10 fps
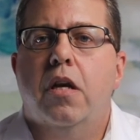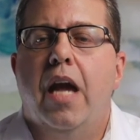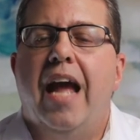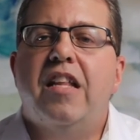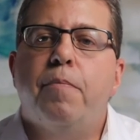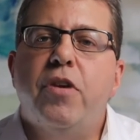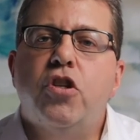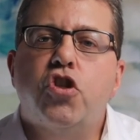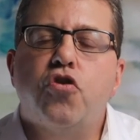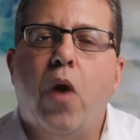and to be
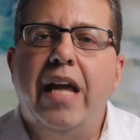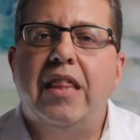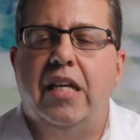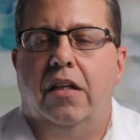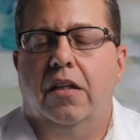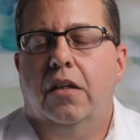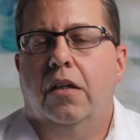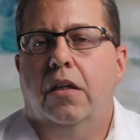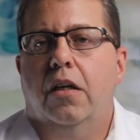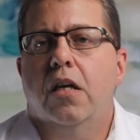strengthened,
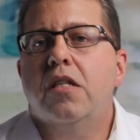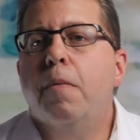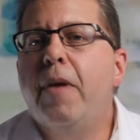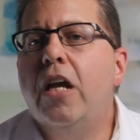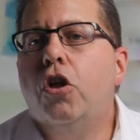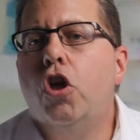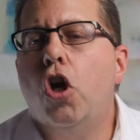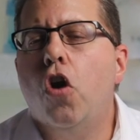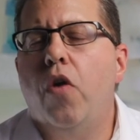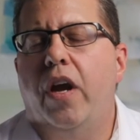to be
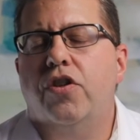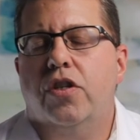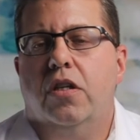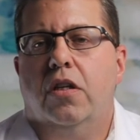encouraged.